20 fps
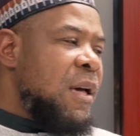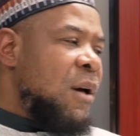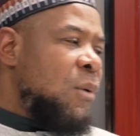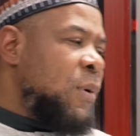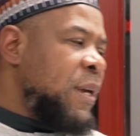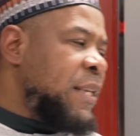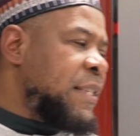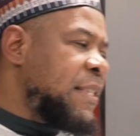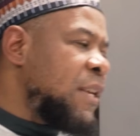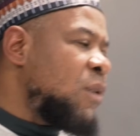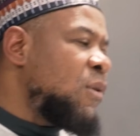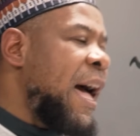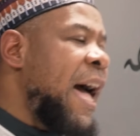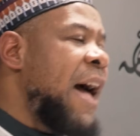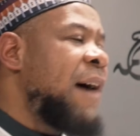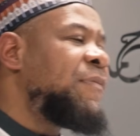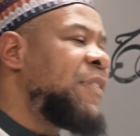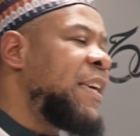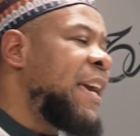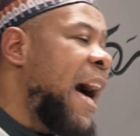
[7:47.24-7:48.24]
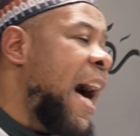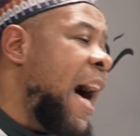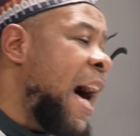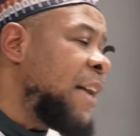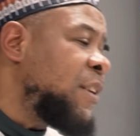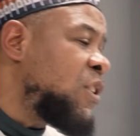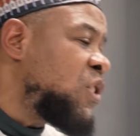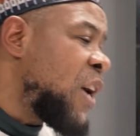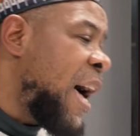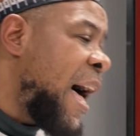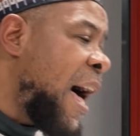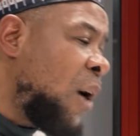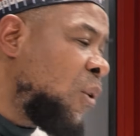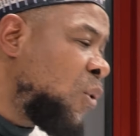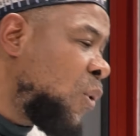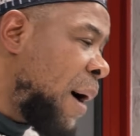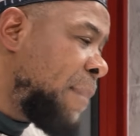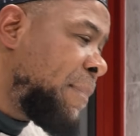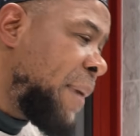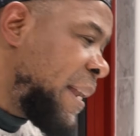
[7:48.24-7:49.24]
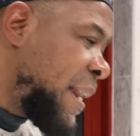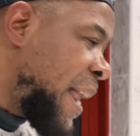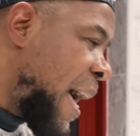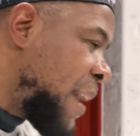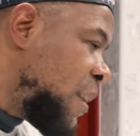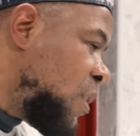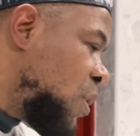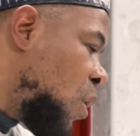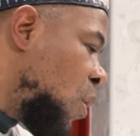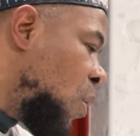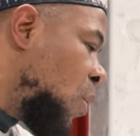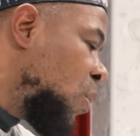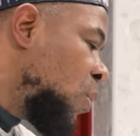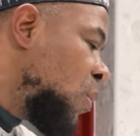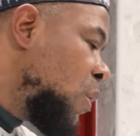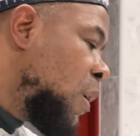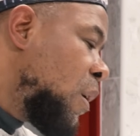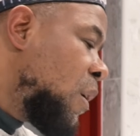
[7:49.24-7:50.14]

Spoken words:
We still have the odd child who I may not know,